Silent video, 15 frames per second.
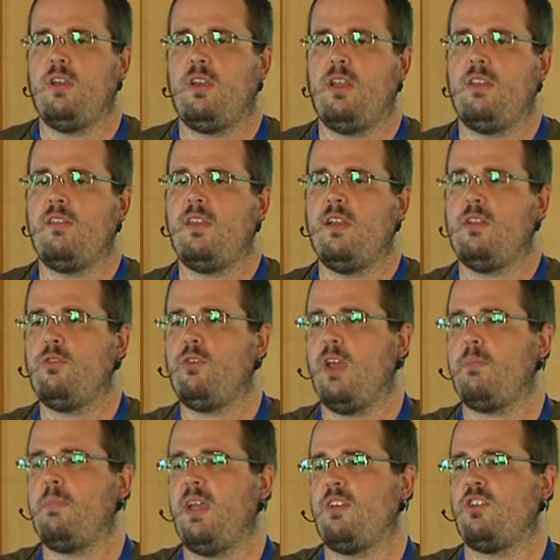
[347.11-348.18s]
can still
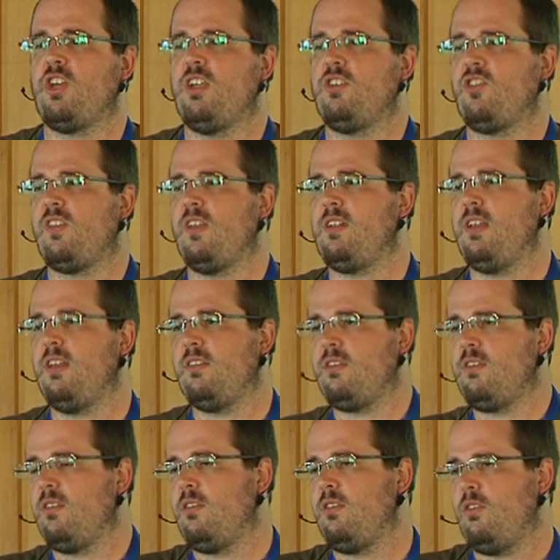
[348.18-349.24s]
track back changes at
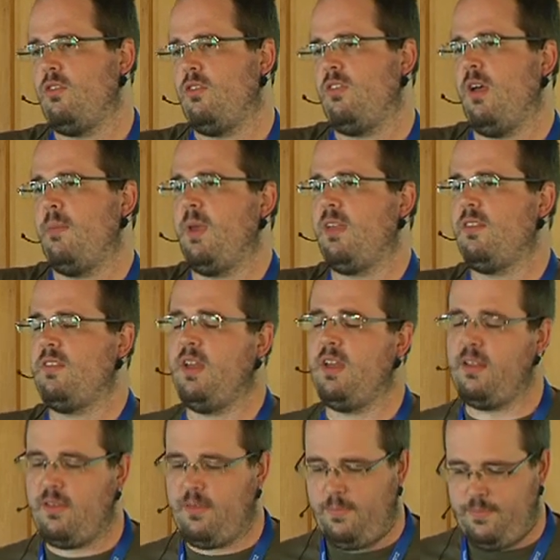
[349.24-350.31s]
least to some
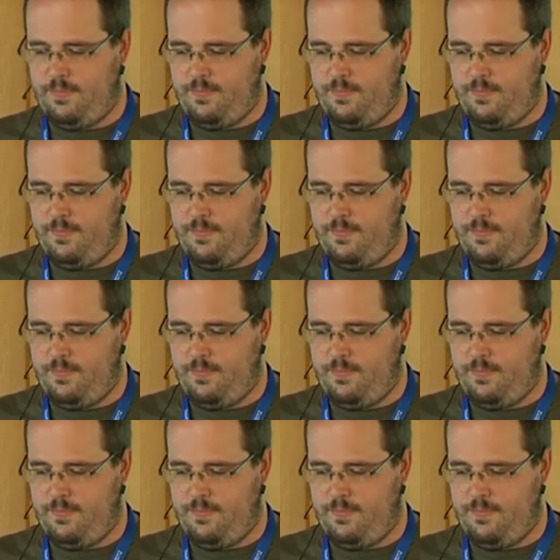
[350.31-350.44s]
extent.